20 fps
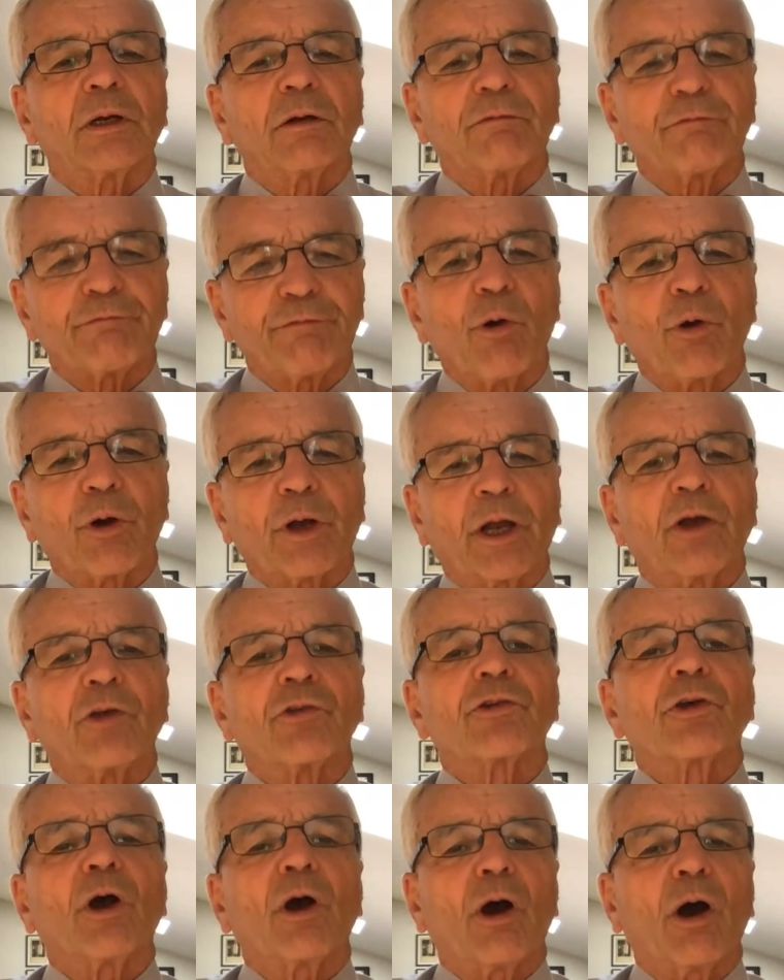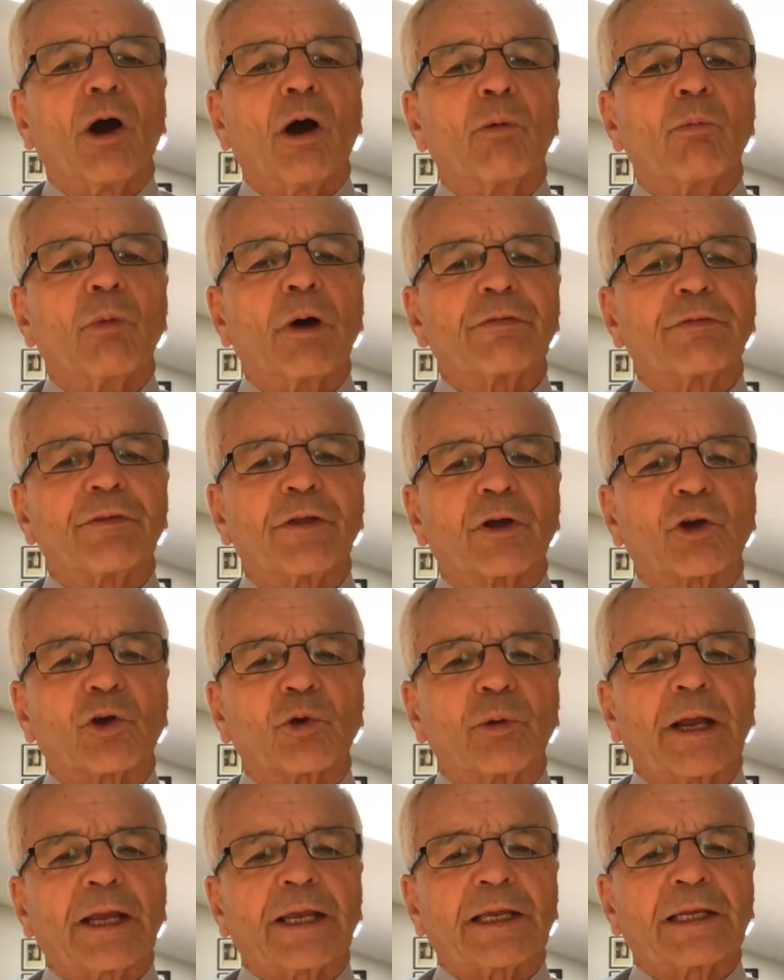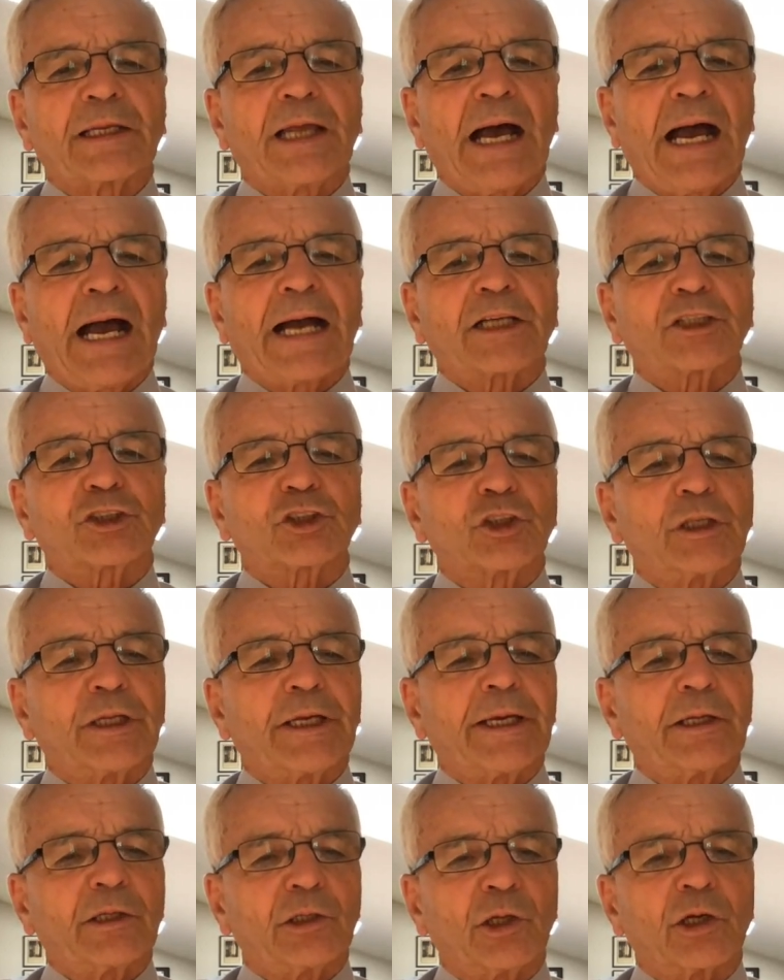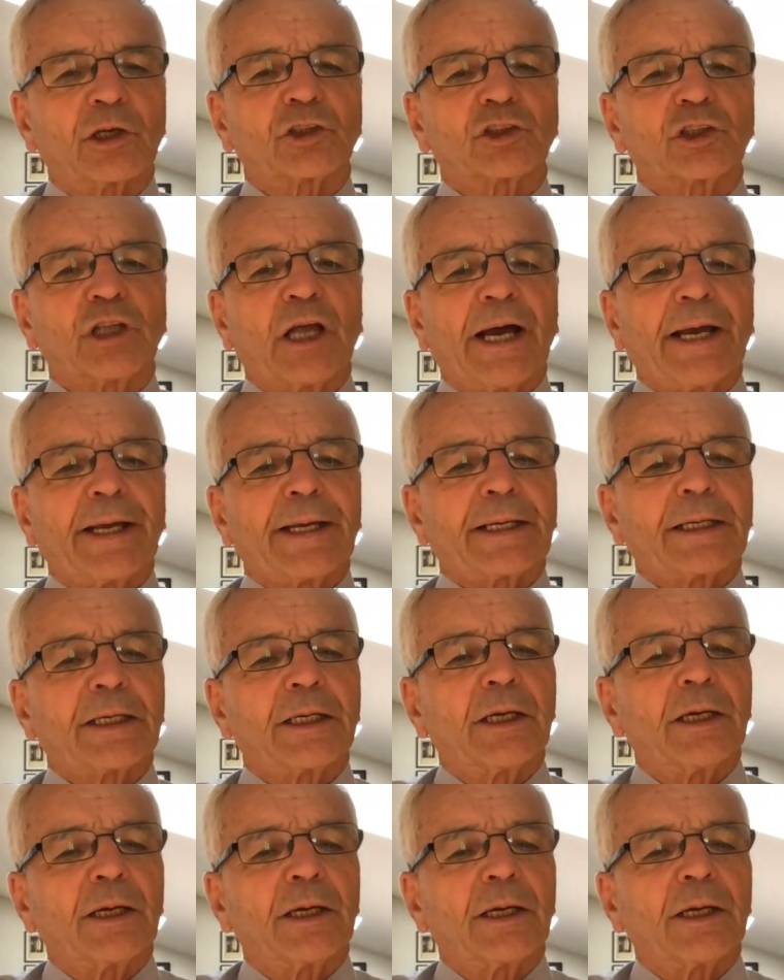focus on what the curricula actually looks like.